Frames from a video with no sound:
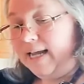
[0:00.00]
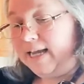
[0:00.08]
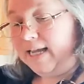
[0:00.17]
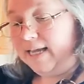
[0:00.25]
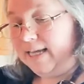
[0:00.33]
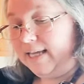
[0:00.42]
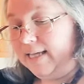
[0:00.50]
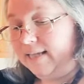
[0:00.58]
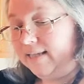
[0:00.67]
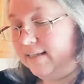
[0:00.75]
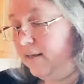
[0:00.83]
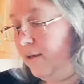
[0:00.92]
is
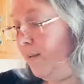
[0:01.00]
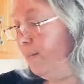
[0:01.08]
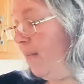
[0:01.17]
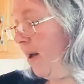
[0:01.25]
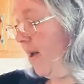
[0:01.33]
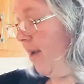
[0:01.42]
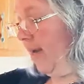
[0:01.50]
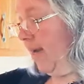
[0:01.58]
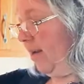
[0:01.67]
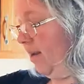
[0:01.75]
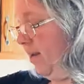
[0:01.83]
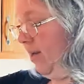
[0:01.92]
my
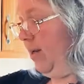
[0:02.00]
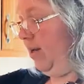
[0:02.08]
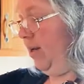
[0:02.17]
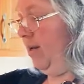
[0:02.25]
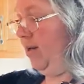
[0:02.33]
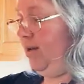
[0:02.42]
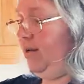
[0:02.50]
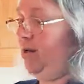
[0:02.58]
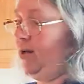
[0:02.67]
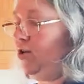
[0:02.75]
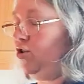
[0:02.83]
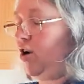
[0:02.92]

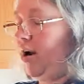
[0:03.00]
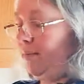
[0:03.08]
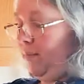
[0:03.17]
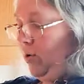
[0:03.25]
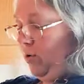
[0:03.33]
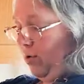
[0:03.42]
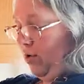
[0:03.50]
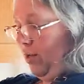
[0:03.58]
dry milk,